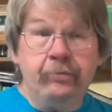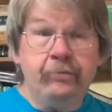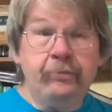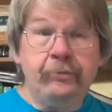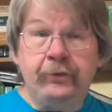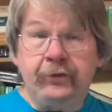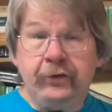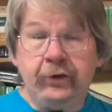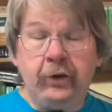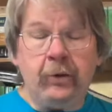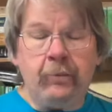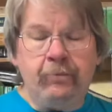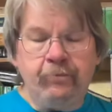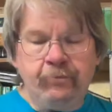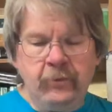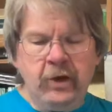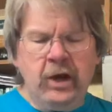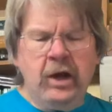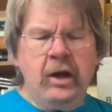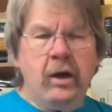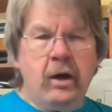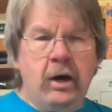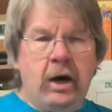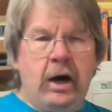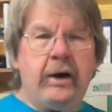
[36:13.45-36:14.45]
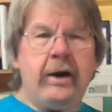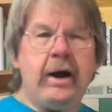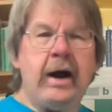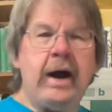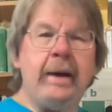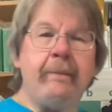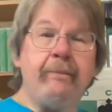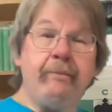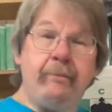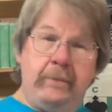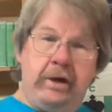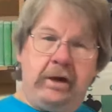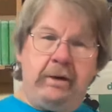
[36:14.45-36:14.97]
So, all
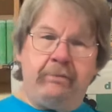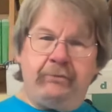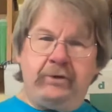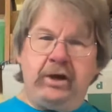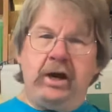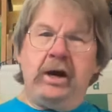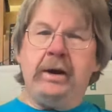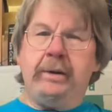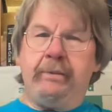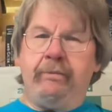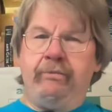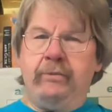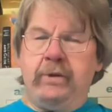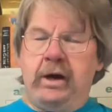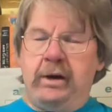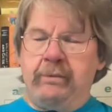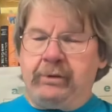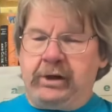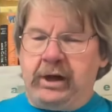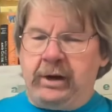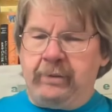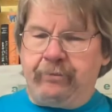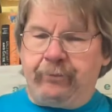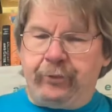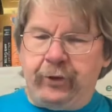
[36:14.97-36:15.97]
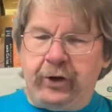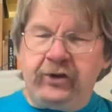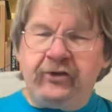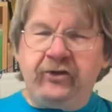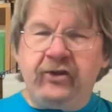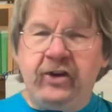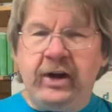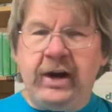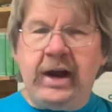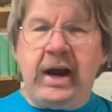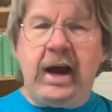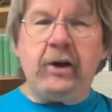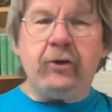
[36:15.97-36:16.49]
right, I'm done. I'm getting
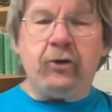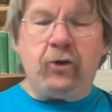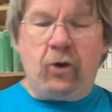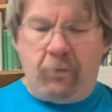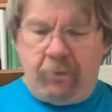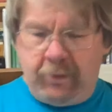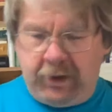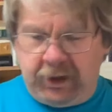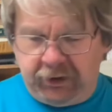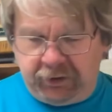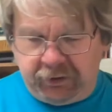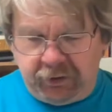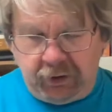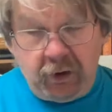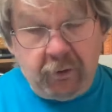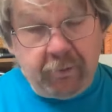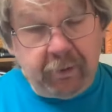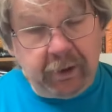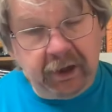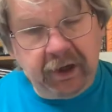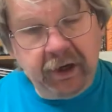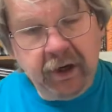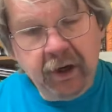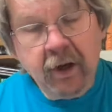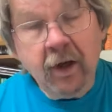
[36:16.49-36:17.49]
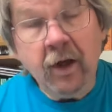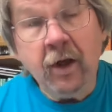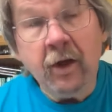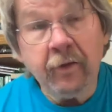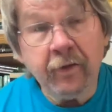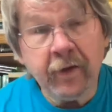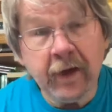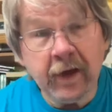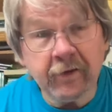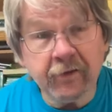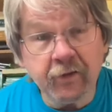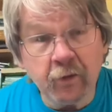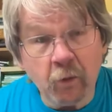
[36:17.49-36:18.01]
preachy now. Don't mean to, but
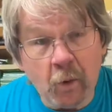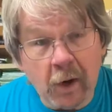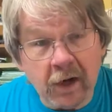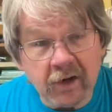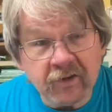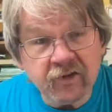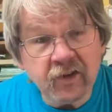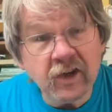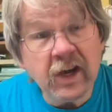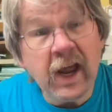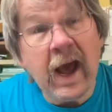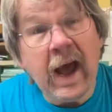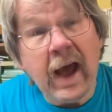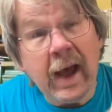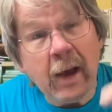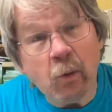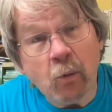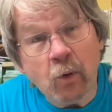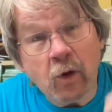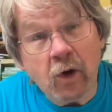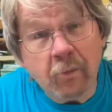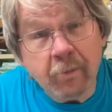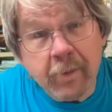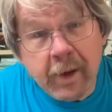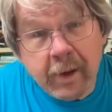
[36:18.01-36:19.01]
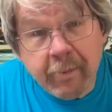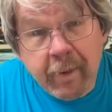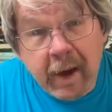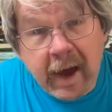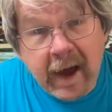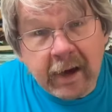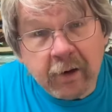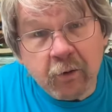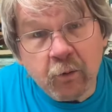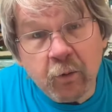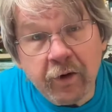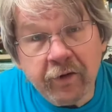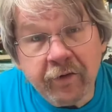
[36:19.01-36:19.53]
thanks for watching. I will be
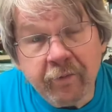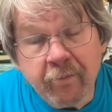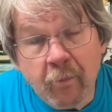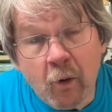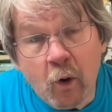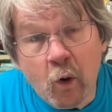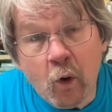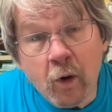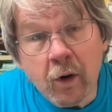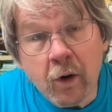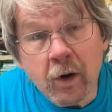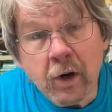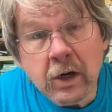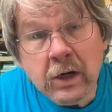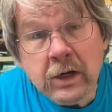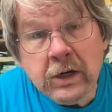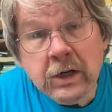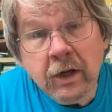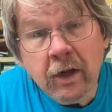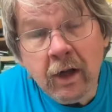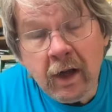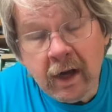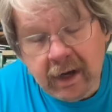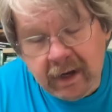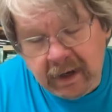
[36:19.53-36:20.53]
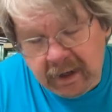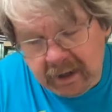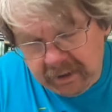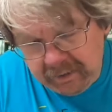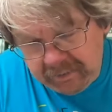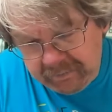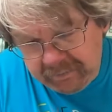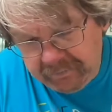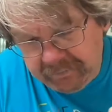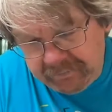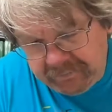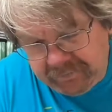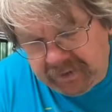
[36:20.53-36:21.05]
back with more. Uh,
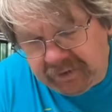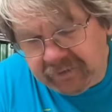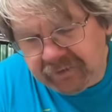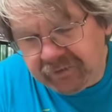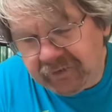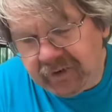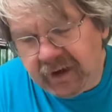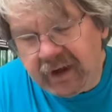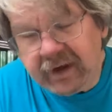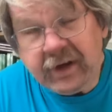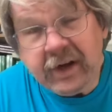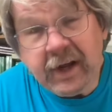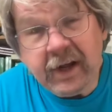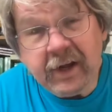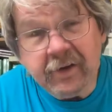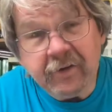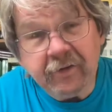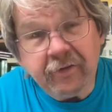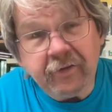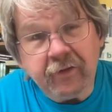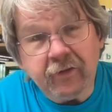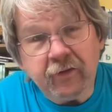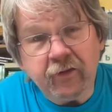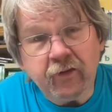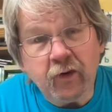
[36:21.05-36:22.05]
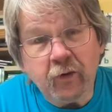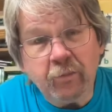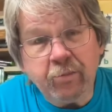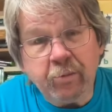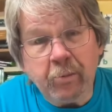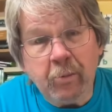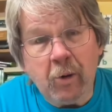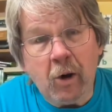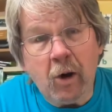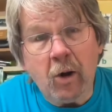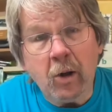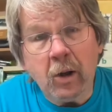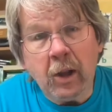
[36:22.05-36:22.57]
this Sunday is the Super
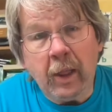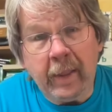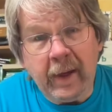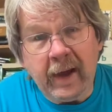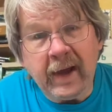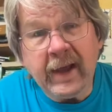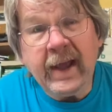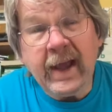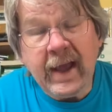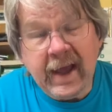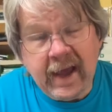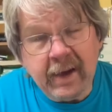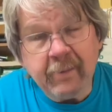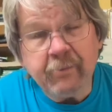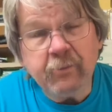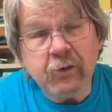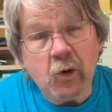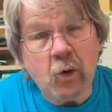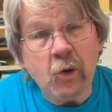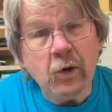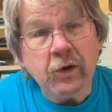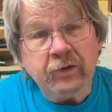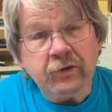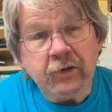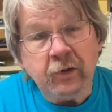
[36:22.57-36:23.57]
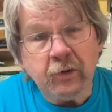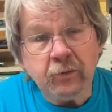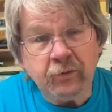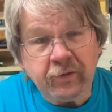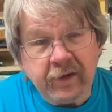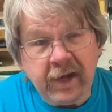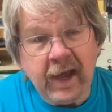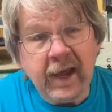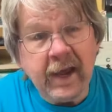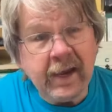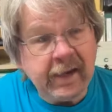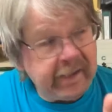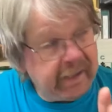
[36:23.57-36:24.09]
Bowl, and I am going to
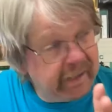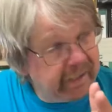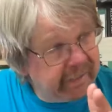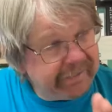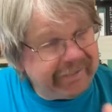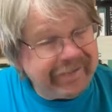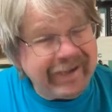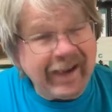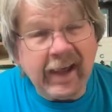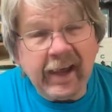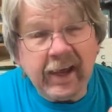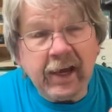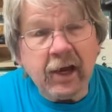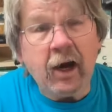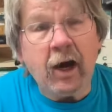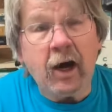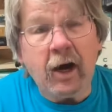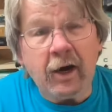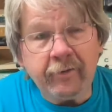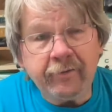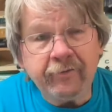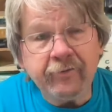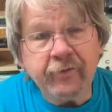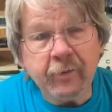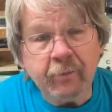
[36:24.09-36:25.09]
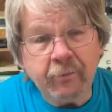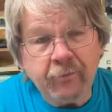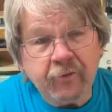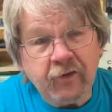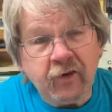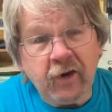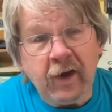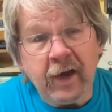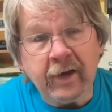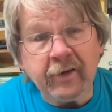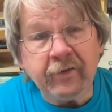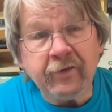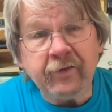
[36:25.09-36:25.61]
take a day off from
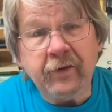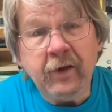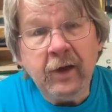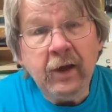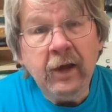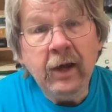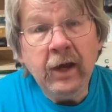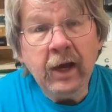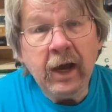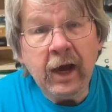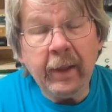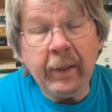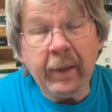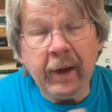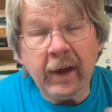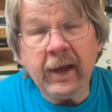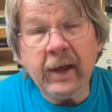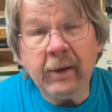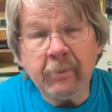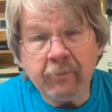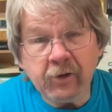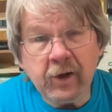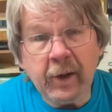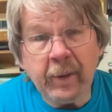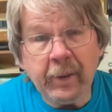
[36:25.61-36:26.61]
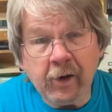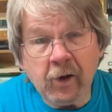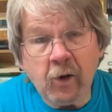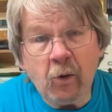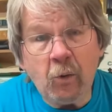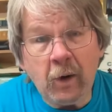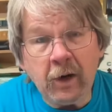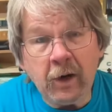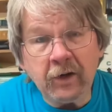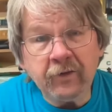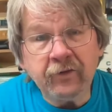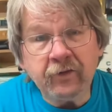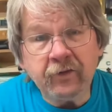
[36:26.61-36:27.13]
chess, and I am going to go
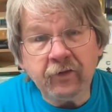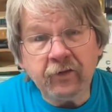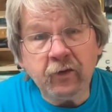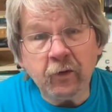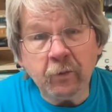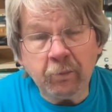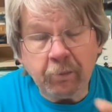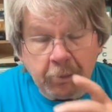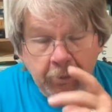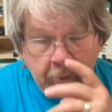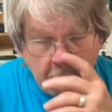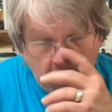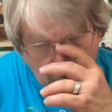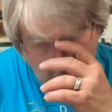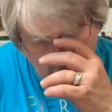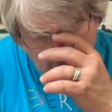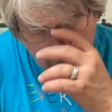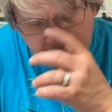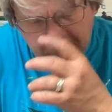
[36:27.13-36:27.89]
watch the Super Bowl.